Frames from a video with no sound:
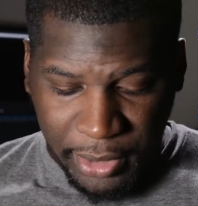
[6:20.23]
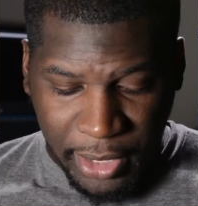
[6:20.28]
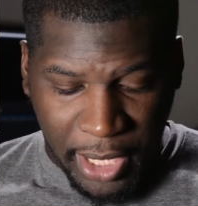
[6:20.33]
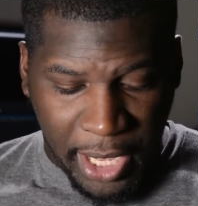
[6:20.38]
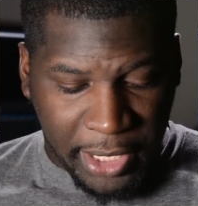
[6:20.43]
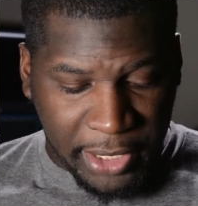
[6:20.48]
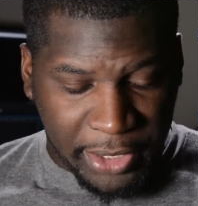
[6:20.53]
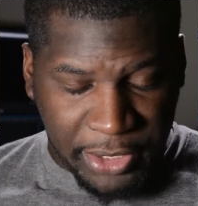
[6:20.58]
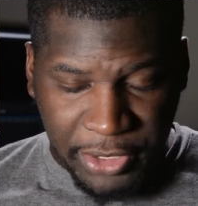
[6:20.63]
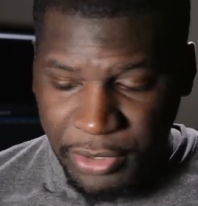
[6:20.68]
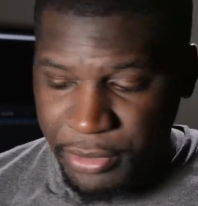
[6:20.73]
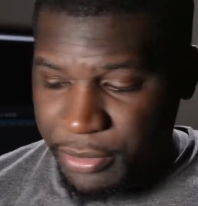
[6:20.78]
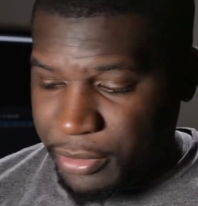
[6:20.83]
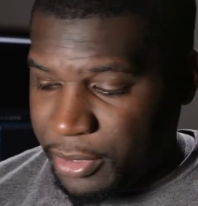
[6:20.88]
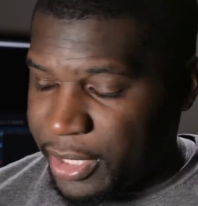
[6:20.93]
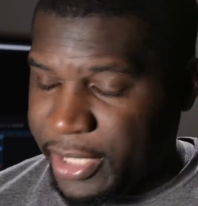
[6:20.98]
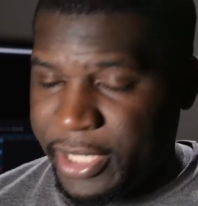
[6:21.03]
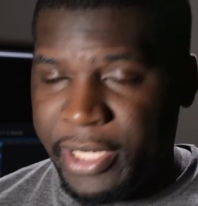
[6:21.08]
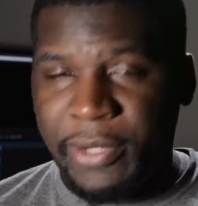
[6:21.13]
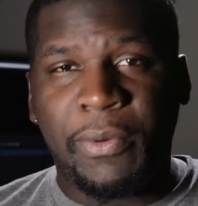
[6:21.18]
I can shoot
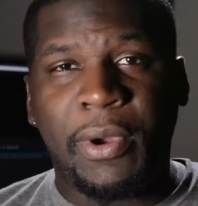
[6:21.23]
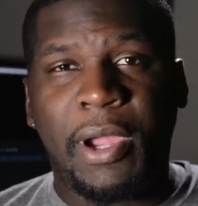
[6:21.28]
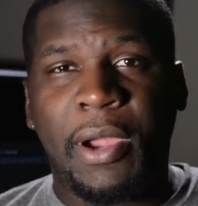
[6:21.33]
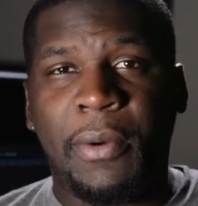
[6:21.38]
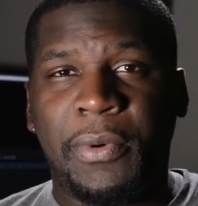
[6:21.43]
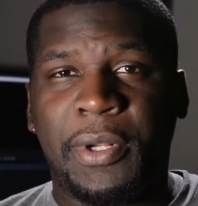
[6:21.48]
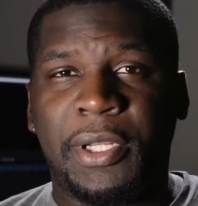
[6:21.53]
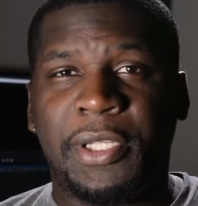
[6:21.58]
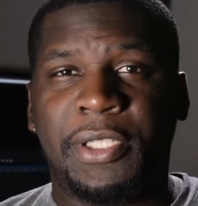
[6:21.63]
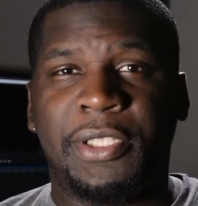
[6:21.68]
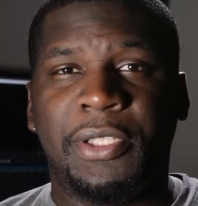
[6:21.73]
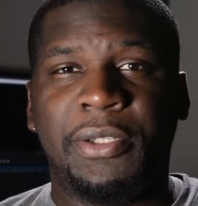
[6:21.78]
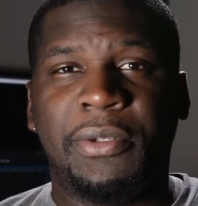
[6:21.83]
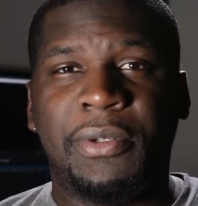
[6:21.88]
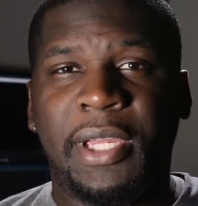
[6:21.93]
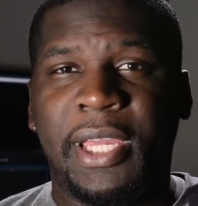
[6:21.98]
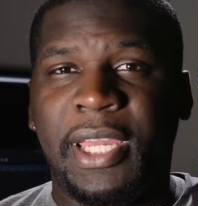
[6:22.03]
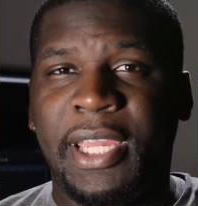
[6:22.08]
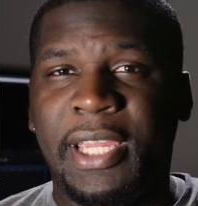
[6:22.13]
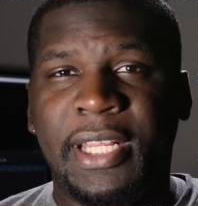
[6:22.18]
anywhere I want to
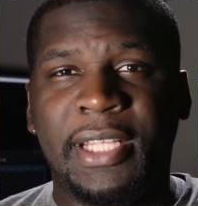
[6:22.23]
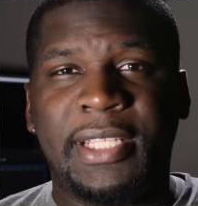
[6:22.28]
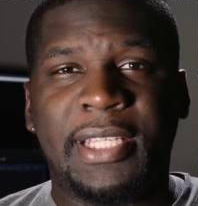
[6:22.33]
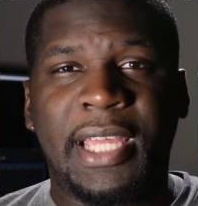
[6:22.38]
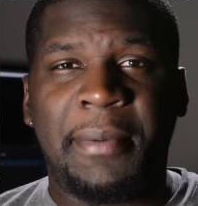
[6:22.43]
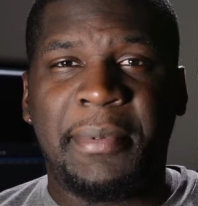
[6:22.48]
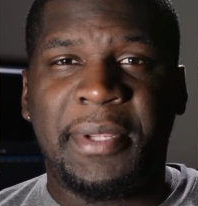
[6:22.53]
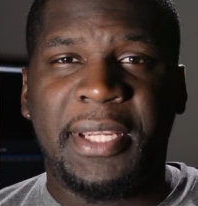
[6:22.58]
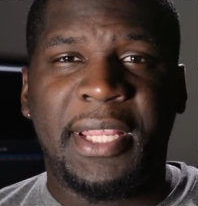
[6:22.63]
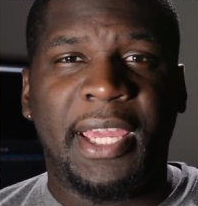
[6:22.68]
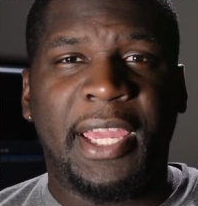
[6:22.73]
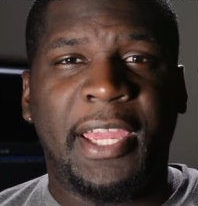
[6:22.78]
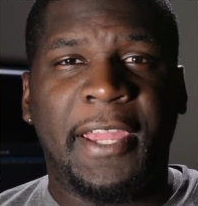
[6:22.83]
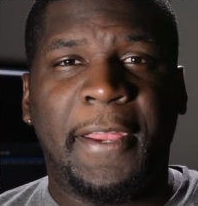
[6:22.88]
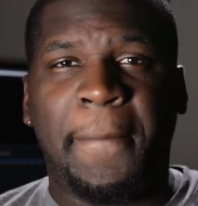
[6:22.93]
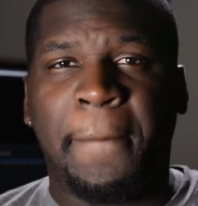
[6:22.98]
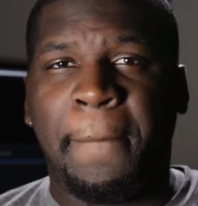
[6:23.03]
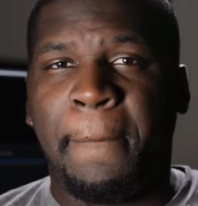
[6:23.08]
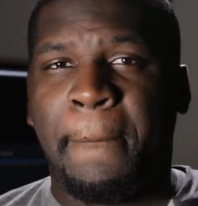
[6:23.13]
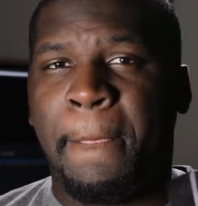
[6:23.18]
shoot, any time of day,
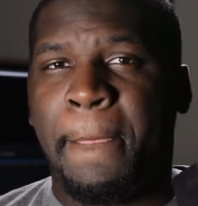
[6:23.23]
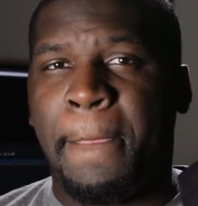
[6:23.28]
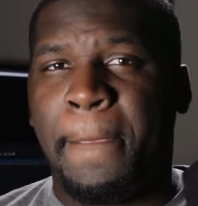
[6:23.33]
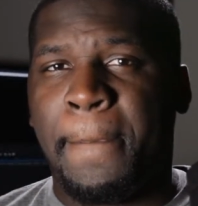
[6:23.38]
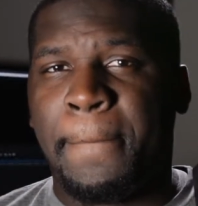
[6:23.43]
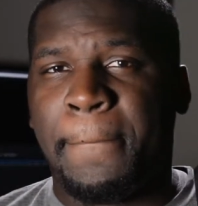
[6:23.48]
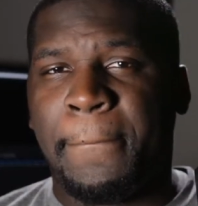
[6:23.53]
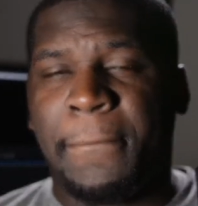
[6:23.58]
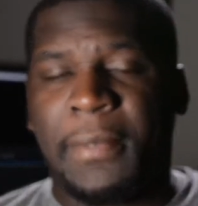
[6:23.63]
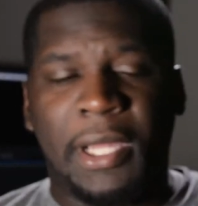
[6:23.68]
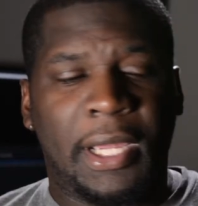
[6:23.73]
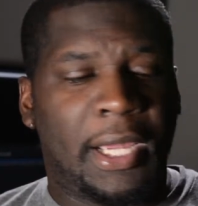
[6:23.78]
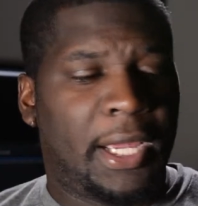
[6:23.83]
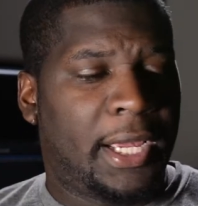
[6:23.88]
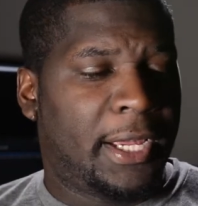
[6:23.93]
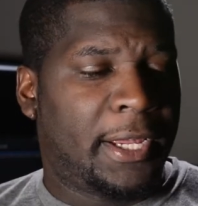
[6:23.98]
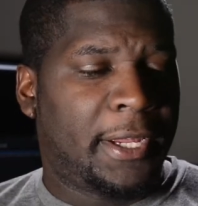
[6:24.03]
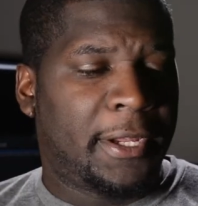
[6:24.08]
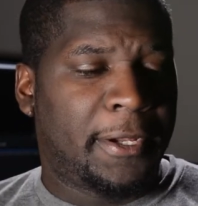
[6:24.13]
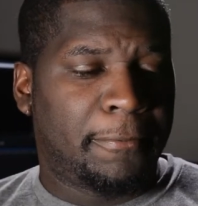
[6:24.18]

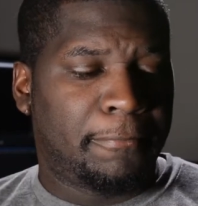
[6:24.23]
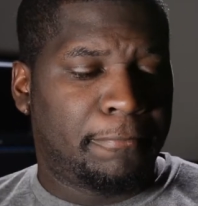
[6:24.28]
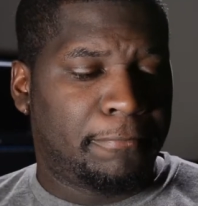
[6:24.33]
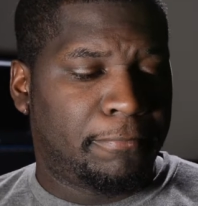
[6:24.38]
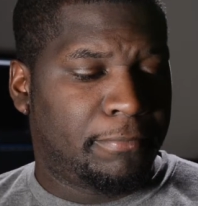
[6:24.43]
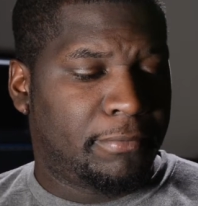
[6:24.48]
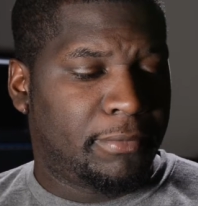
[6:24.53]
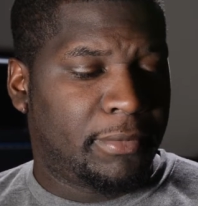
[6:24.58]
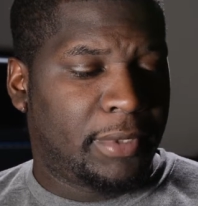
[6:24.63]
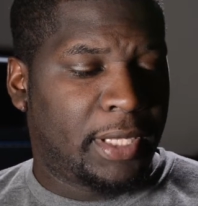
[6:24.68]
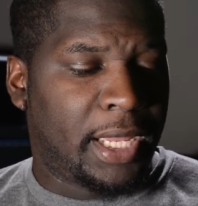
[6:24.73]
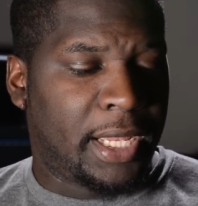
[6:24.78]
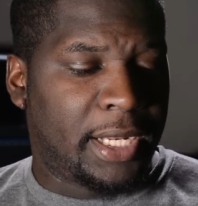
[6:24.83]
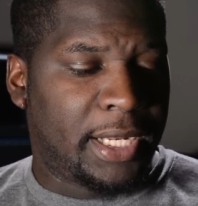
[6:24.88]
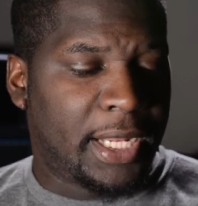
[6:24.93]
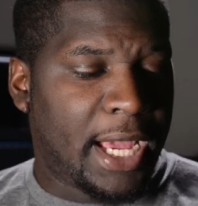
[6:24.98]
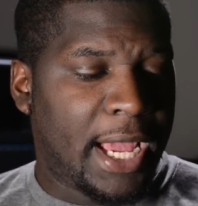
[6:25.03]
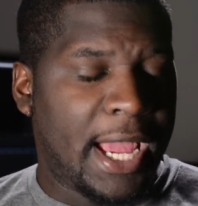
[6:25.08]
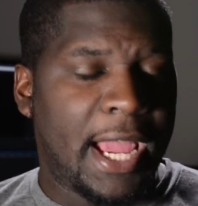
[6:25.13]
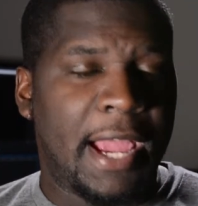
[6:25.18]
and
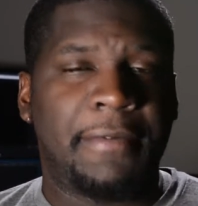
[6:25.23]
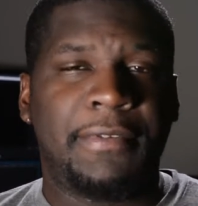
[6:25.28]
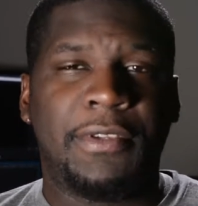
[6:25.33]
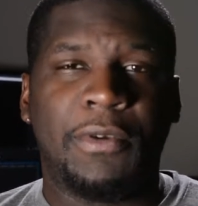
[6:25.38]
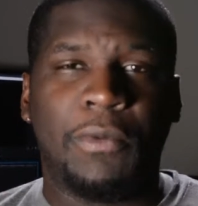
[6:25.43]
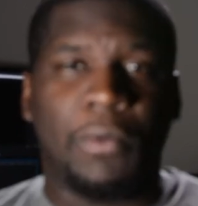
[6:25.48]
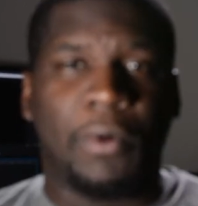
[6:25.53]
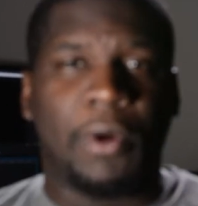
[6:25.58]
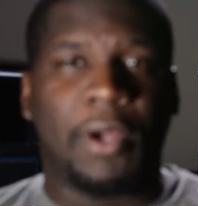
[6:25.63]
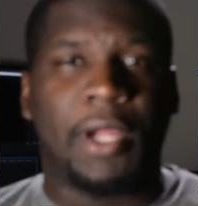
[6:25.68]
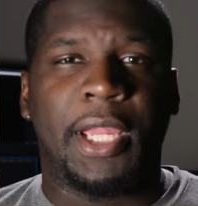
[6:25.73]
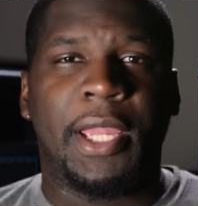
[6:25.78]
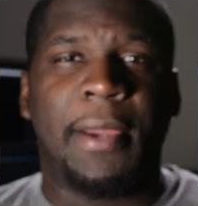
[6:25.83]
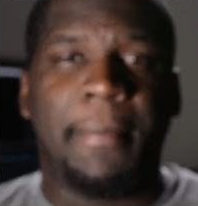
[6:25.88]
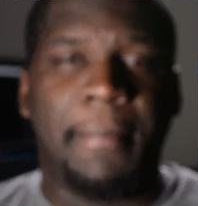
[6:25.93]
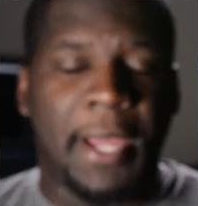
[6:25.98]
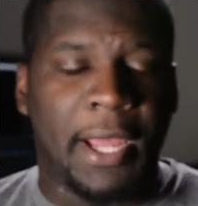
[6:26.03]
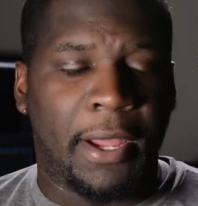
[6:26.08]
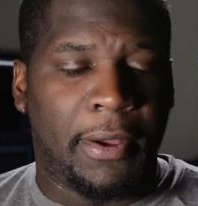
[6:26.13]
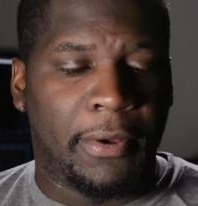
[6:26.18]
not have to worry
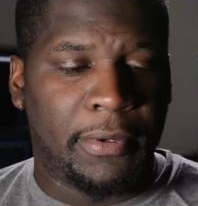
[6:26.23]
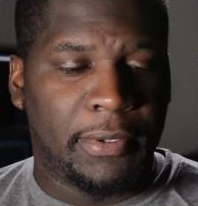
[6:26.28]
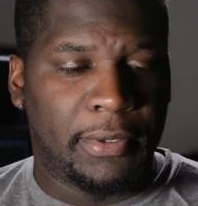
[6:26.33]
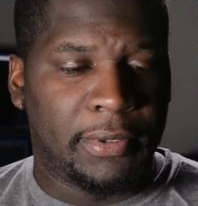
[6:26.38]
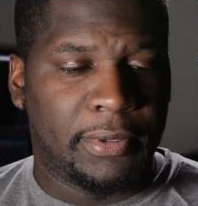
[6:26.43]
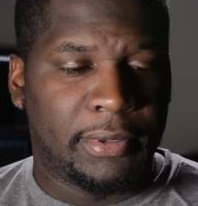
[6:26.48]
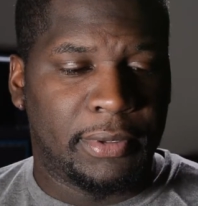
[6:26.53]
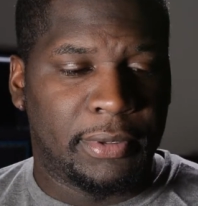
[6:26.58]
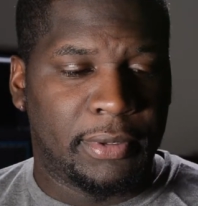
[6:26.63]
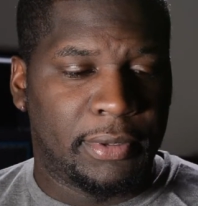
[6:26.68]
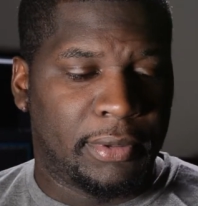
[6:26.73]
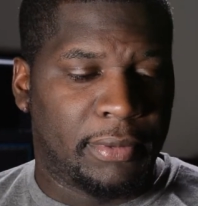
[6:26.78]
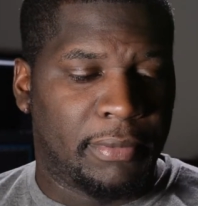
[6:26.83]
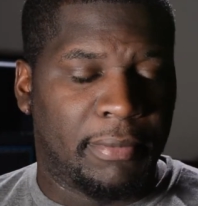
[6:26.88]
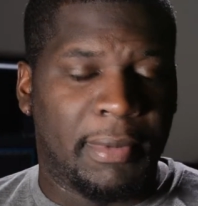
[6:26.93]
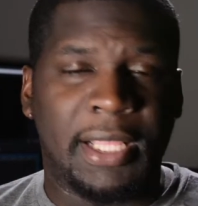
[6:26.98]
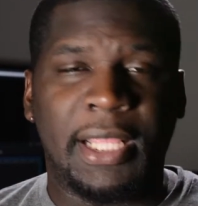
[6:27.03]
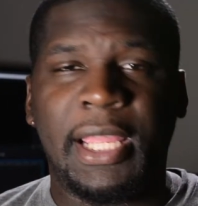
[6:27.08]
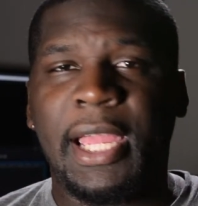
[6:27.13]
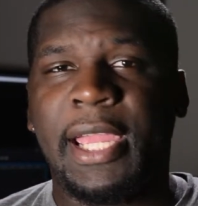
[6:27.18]
about
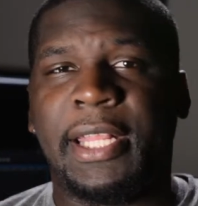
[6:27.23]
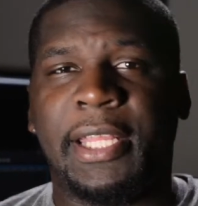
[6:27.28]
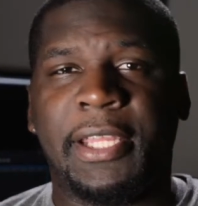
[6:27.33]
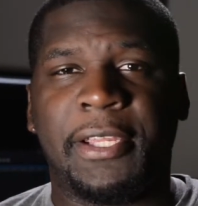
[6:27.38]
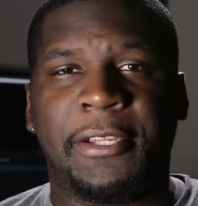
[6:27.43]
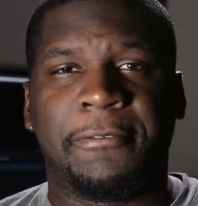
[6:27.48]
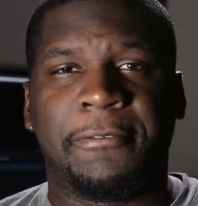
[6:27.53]
my lighting.